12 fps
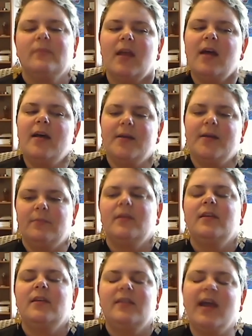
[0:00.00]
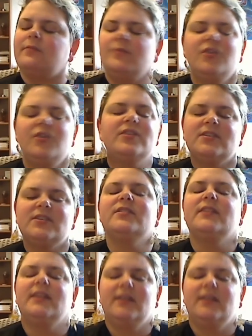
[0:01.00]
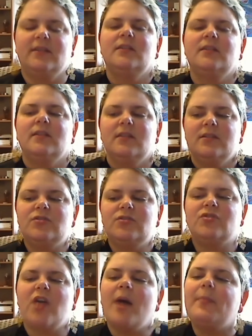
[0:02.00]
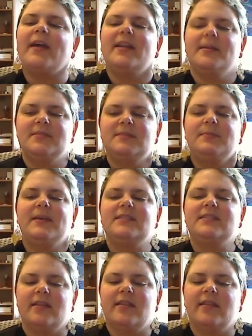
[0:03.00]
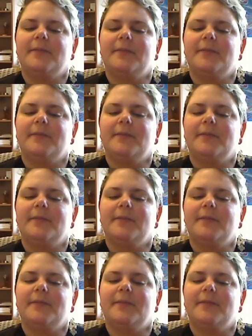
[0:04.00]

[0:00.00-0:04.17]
you can certainly drop items based on that.